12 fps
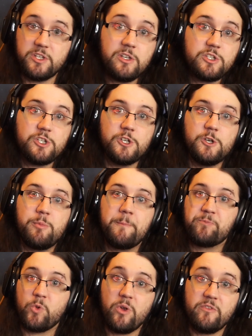YouTube,
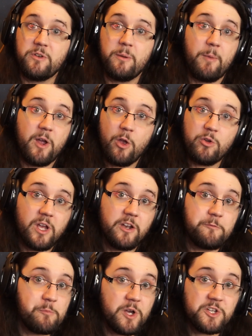or even on my own kind
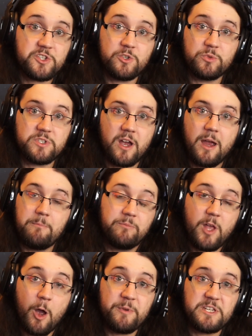of personal time
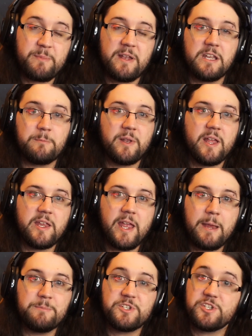that I'll be spending playing
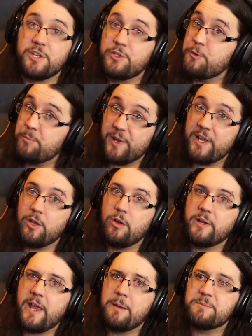games, because I do play a lot of
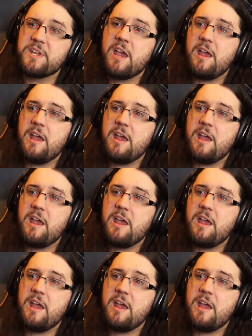games.